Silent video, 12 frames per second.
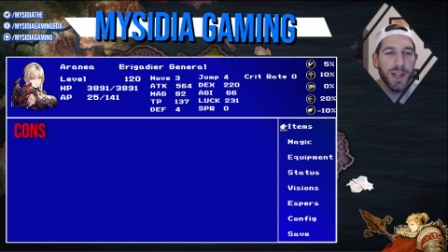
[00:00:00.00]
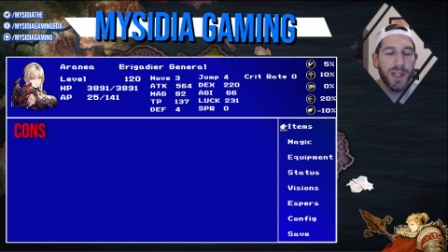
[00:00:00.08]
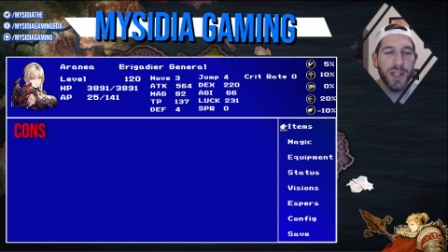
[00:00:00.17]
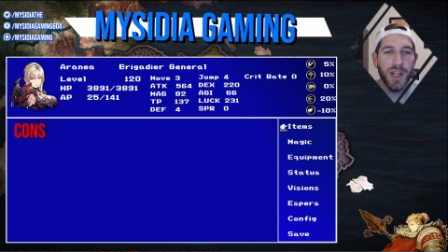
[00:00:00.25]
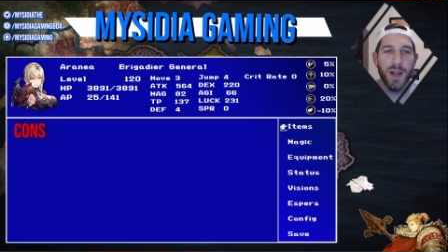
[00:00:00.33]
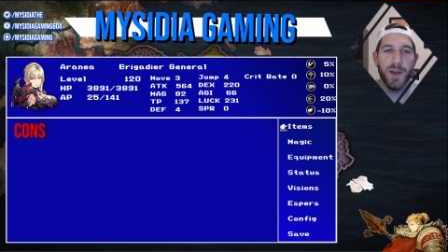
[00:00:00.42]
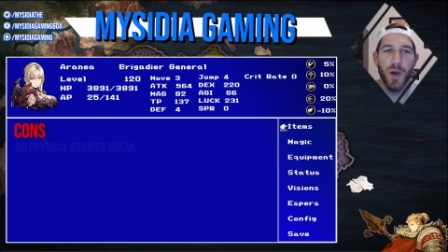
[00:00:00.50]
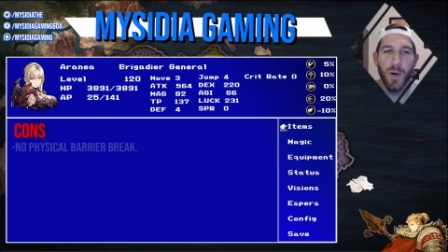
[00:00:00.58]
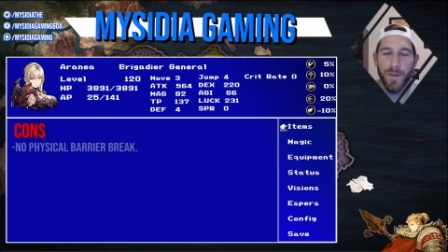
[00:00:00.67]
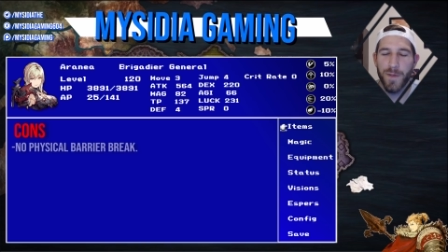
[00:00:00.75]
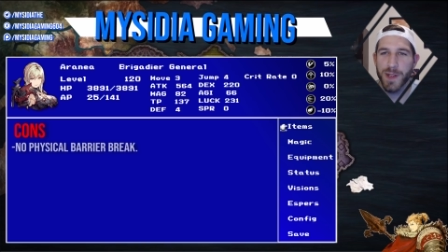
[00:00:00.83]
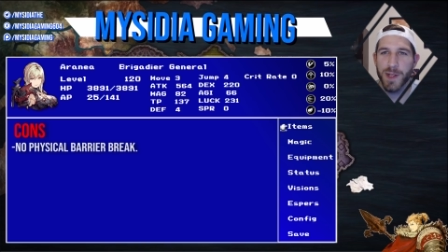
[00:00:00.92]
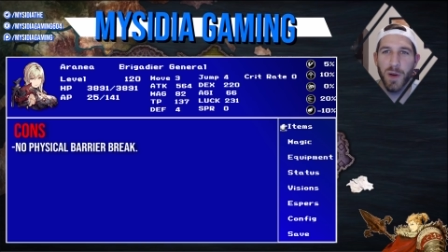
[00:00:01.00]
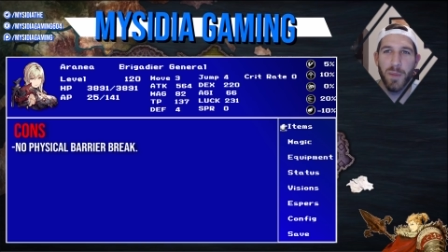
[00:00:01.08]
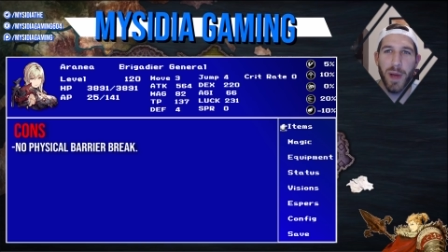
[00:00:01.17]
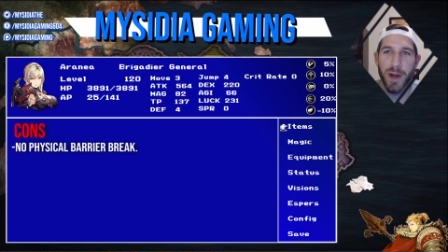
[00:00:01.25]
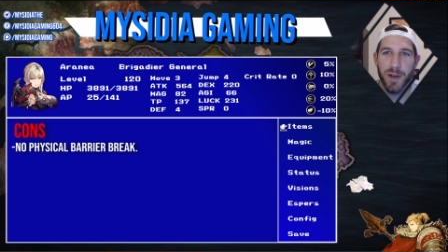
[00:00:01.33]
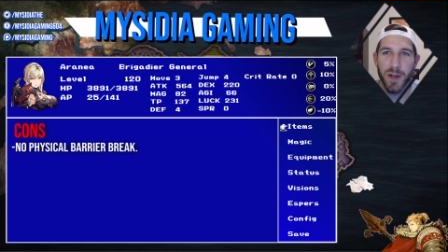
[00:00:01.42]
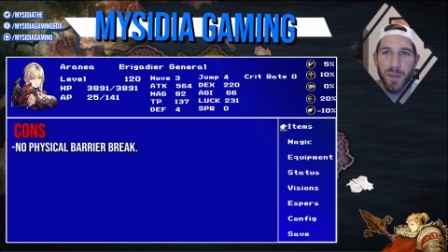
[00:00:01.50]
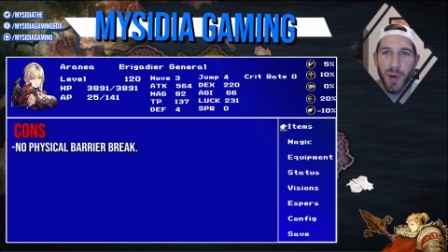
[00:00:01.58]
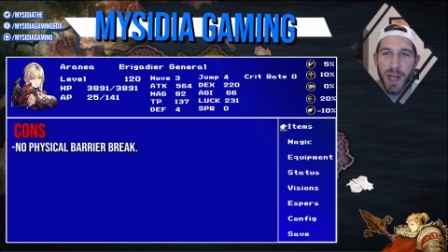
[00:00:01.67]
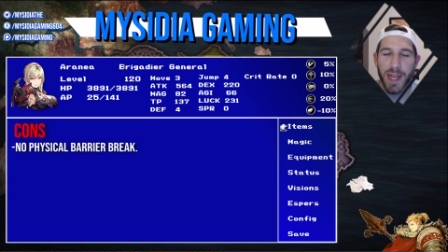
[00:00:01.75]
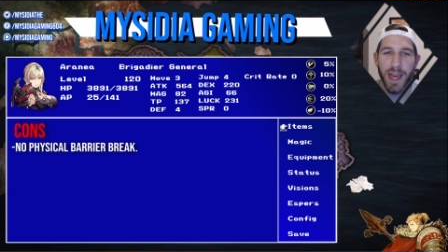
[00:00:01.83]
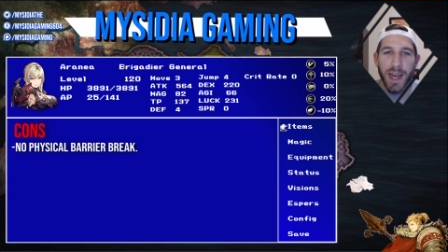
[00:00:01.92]
She's got no physical barrier
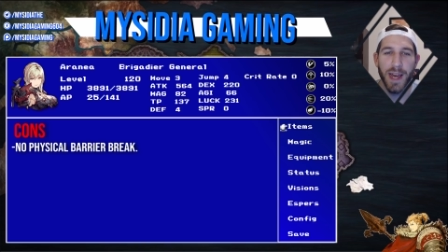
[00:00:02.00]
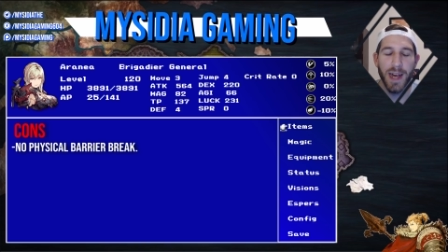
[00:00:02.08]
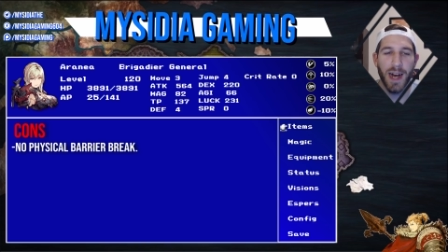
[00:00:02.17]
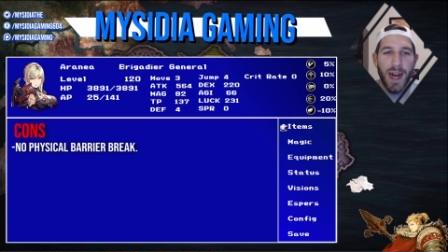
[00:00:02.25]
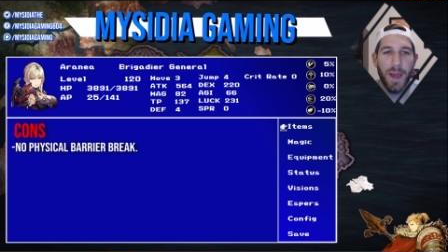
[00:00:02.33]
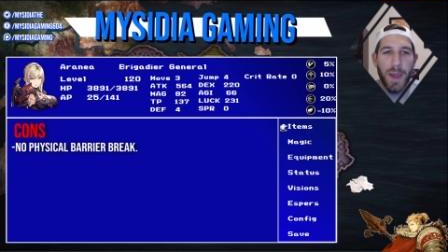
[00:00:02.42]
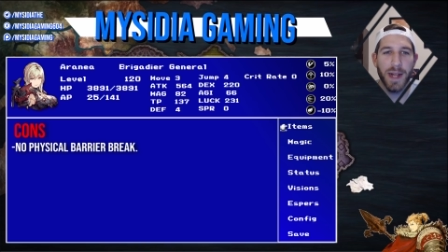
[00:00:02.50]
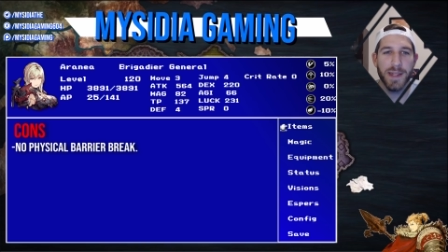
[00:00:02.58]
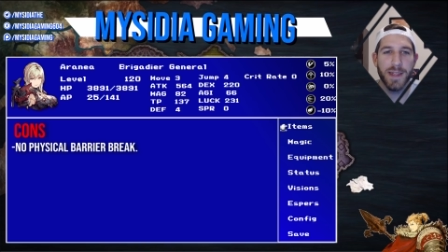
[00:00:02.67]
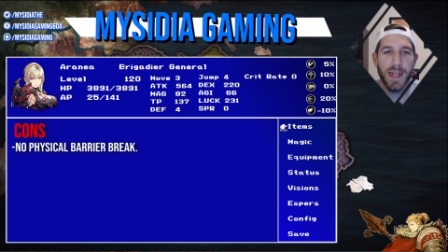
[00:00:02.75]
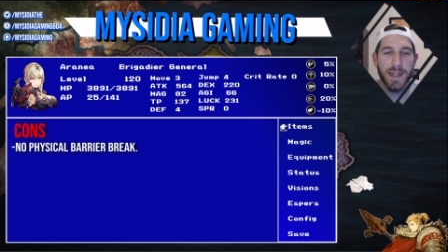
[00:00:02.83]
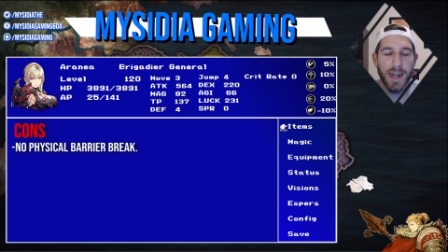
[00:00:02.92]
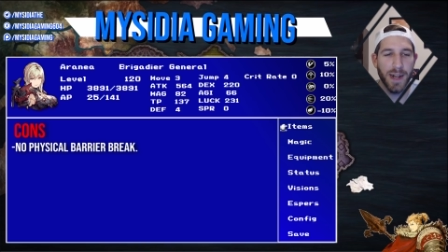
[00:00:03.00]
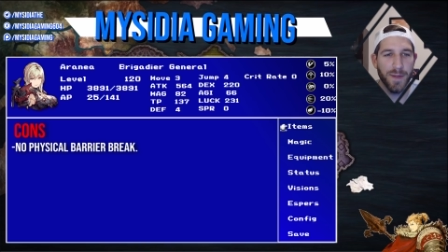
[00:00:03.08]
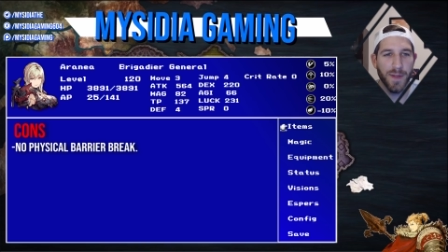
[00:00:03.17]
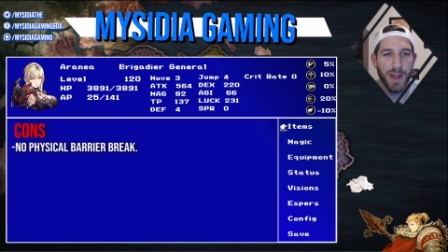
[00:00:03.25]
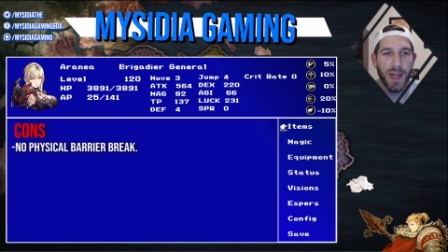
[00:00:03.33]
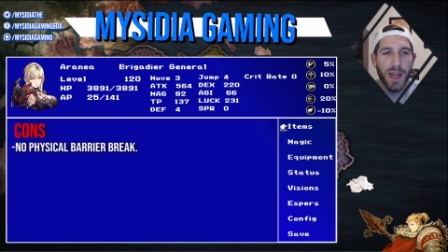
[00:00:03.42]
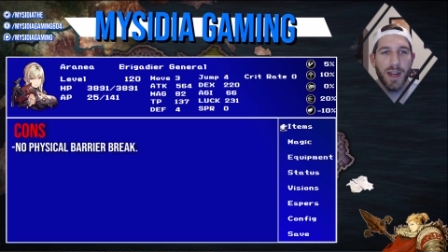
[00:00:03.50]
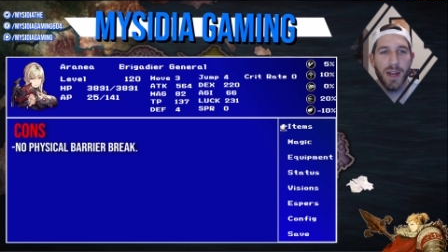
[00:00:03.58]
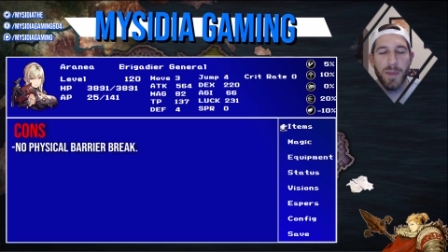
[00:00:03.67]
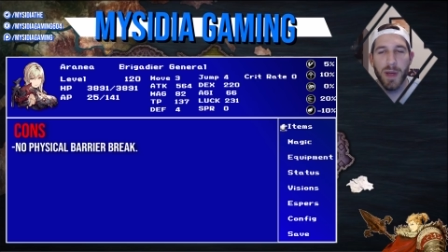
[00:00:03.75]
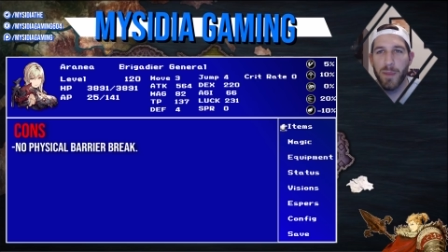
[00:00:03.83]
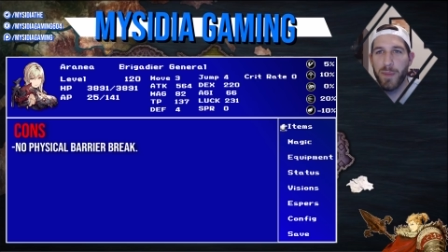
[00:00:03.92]
break, and that's kind of going
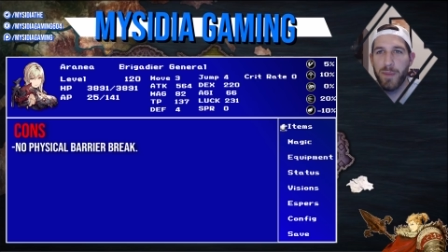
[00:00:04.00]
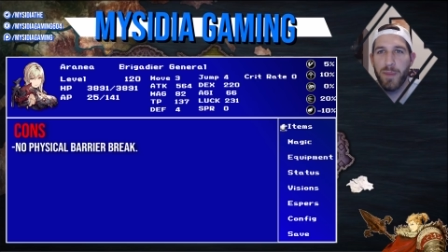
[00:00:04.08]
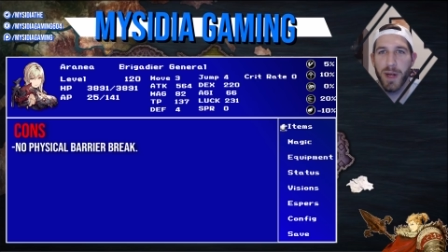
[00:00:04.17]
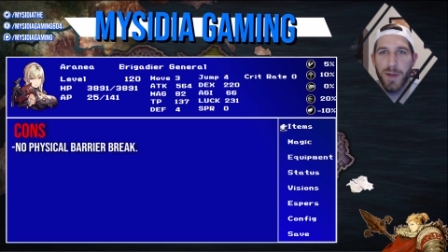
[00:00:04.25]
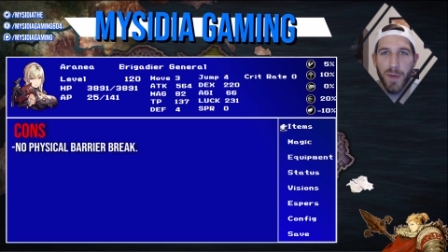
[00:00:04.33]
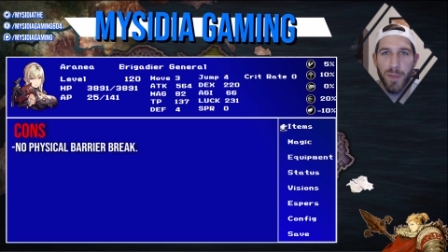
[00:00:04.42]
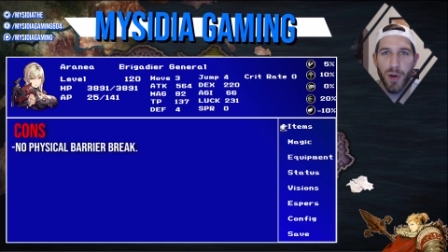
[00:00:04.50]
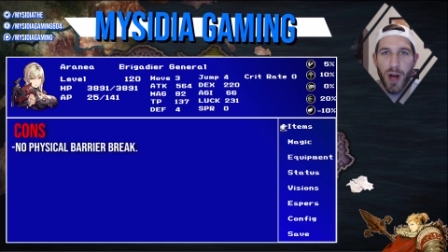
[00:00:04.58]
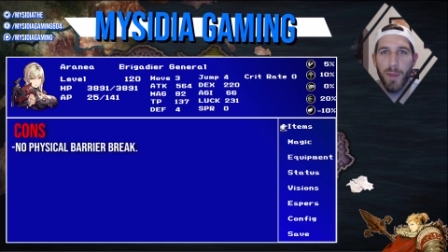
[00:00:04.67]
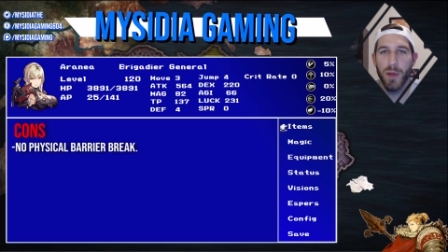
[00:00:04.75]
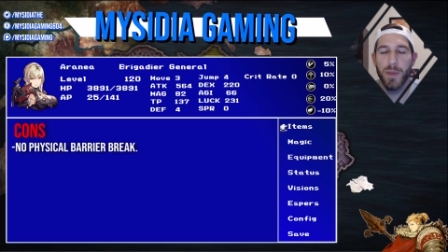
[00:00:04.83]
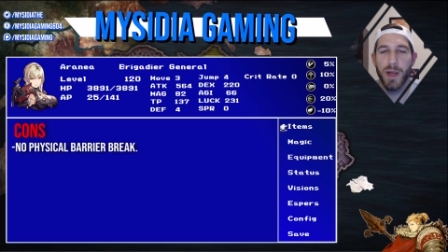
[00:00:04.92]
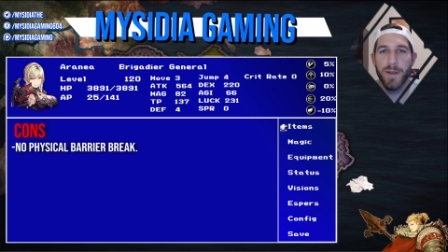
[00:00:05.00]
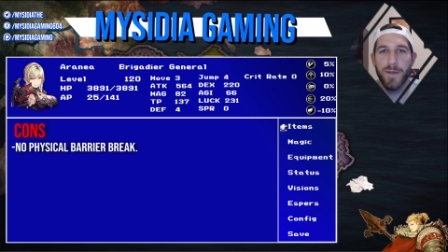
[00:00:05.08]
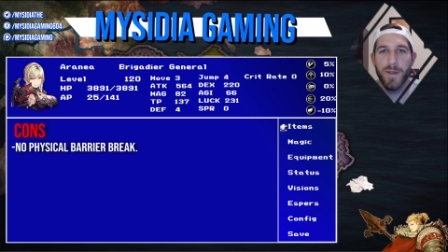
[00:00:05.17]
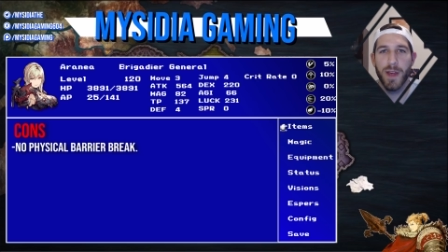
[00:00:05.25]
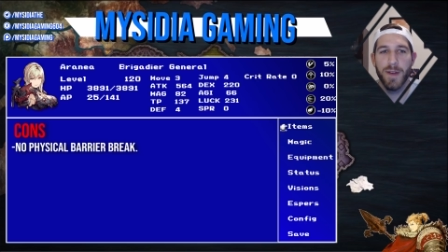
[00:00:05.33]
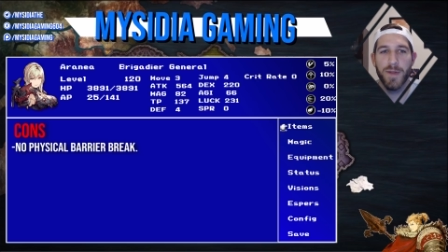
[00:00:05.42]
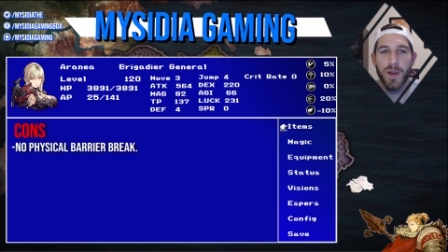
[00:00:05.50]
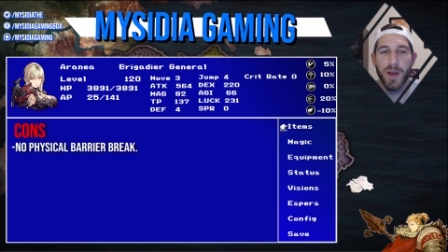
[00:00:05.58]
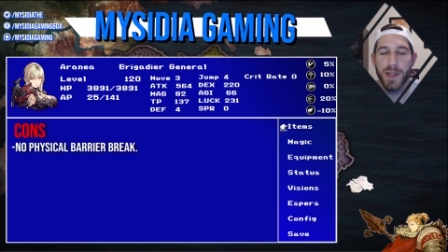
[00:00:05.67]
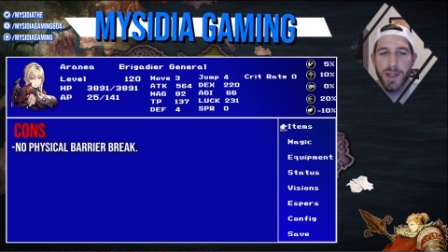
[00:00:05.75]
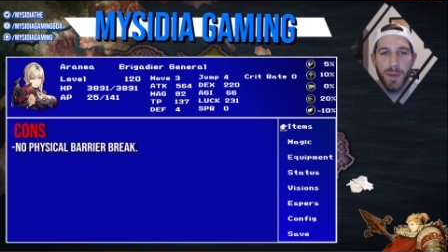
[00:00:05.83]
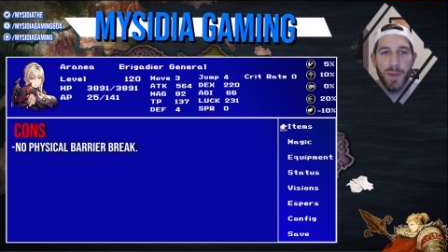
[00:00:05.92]
to be a bit of a problem if there
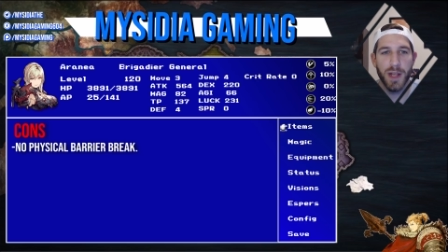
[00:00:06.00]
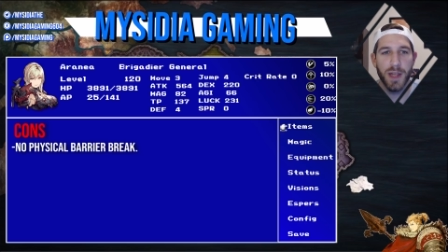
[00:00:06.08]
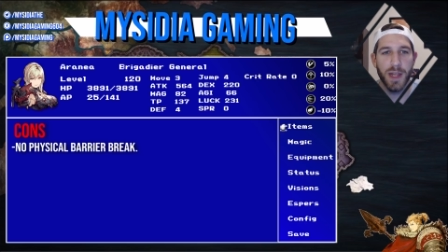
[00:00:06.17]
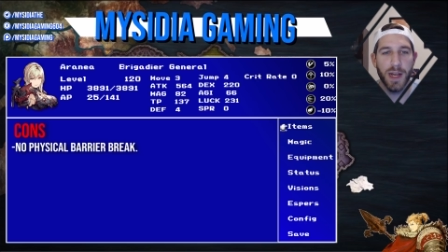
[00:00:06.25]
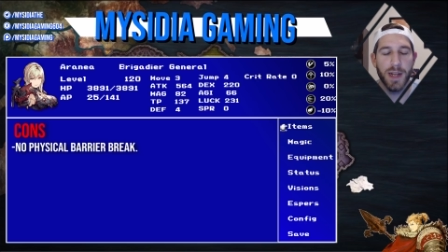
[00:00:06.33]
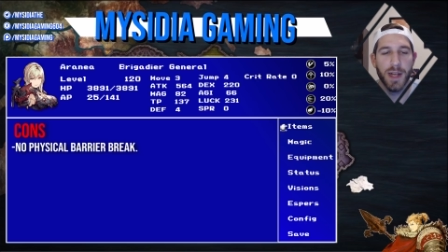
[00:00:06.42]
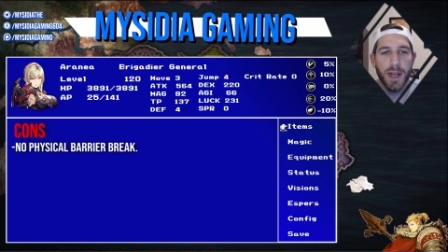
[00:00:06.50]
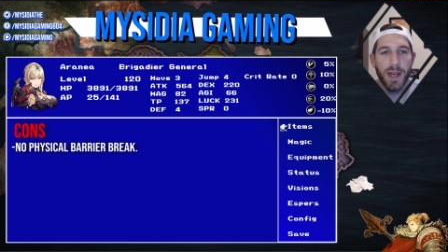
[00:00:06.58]
is somebody that